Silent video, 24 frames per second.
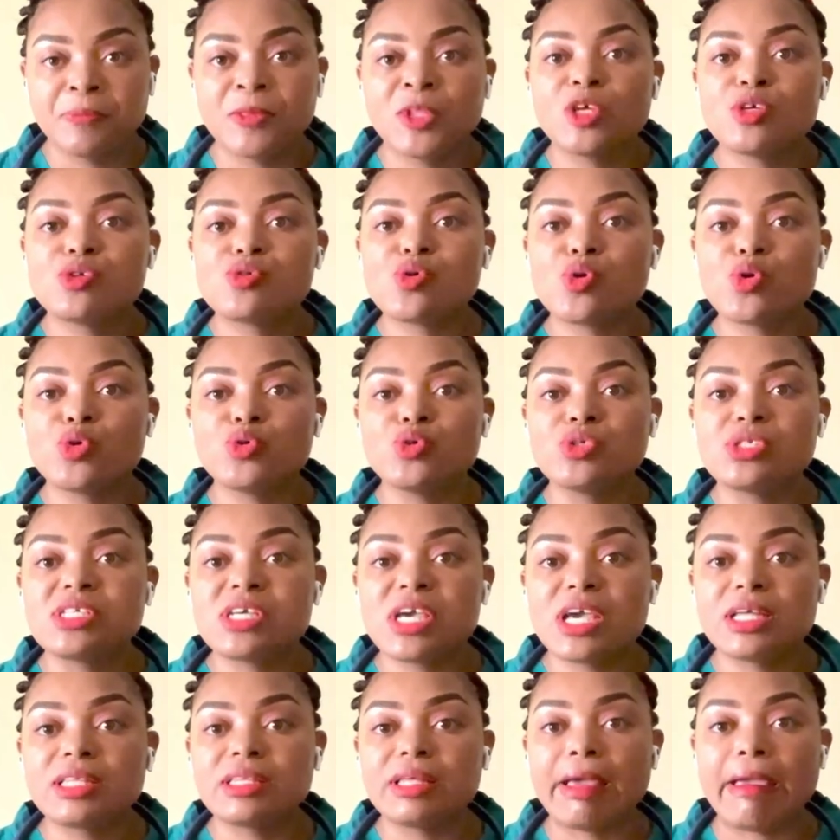So you
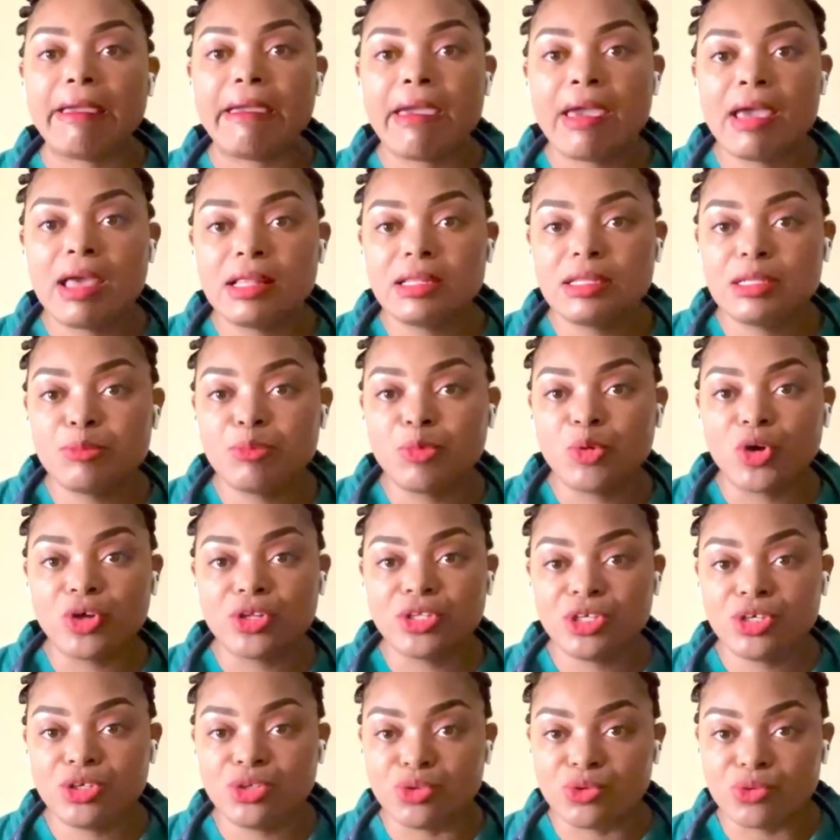take the early
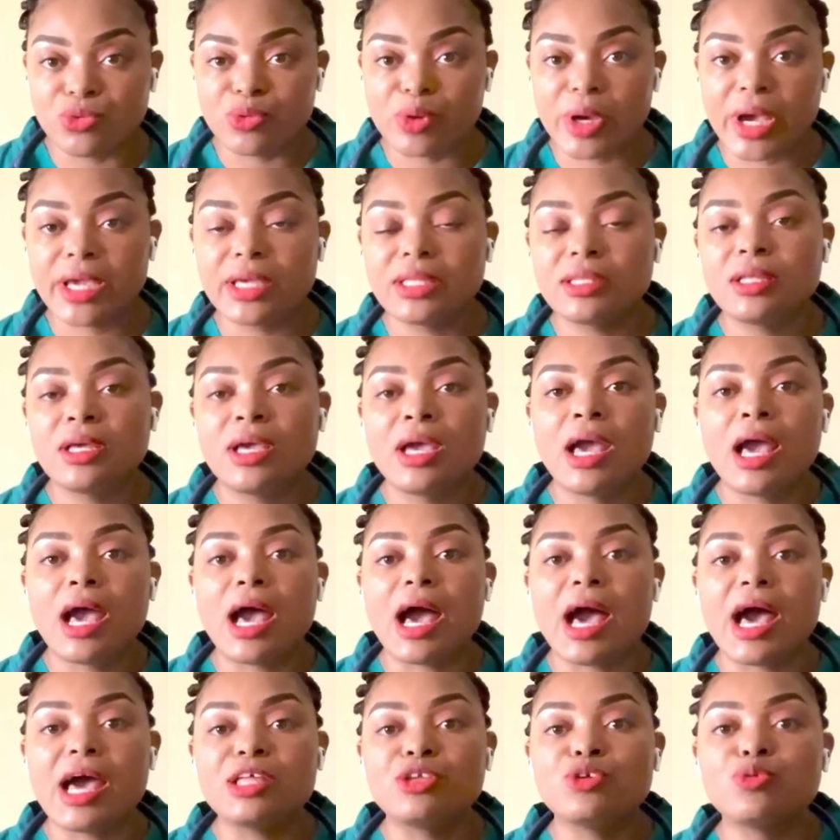morning urine
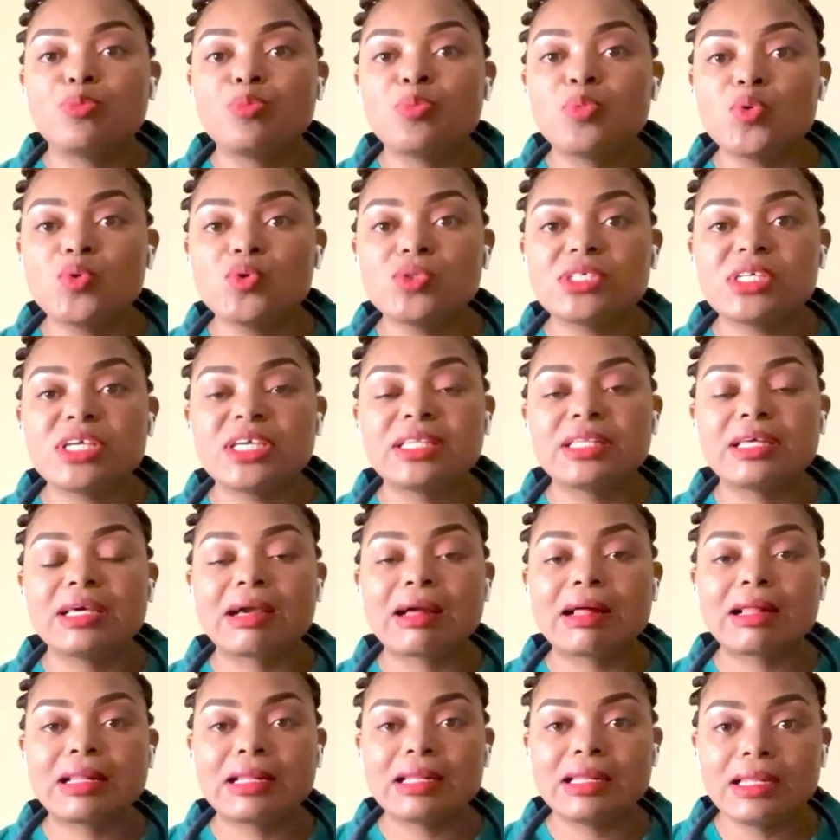and you put in a
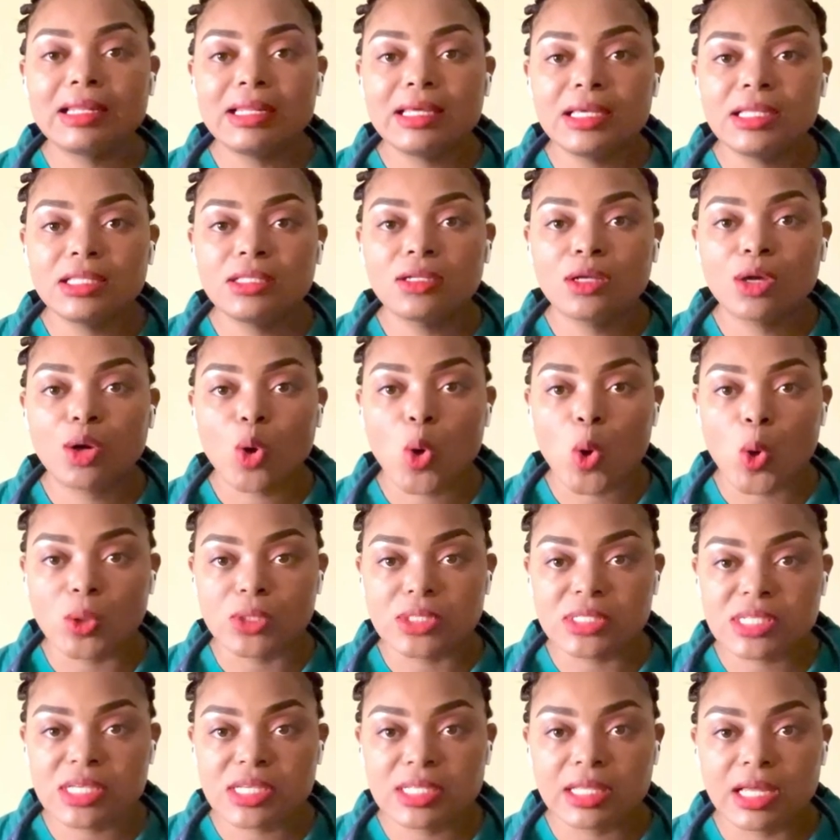clean
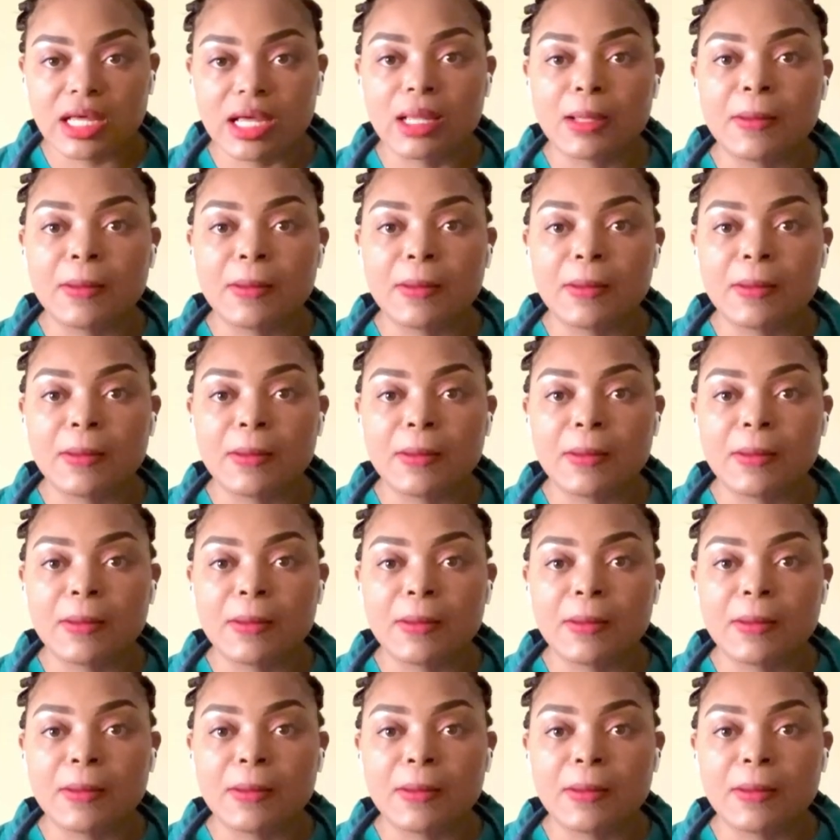container